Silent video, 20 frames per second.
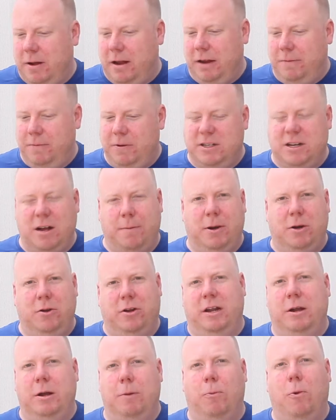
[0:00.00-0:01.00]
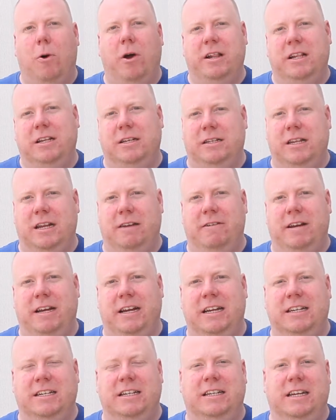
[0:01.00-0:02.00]
If we start by looking at why this theory
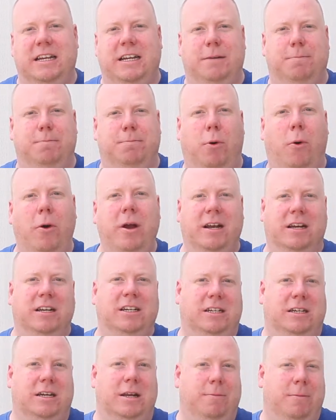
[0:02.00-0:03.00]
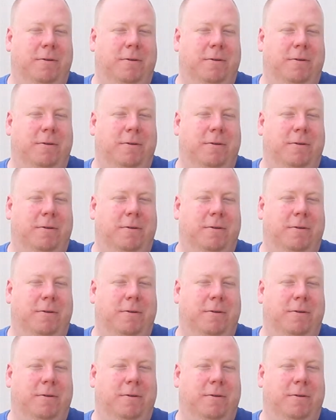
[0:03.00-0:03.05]
is indeed pointless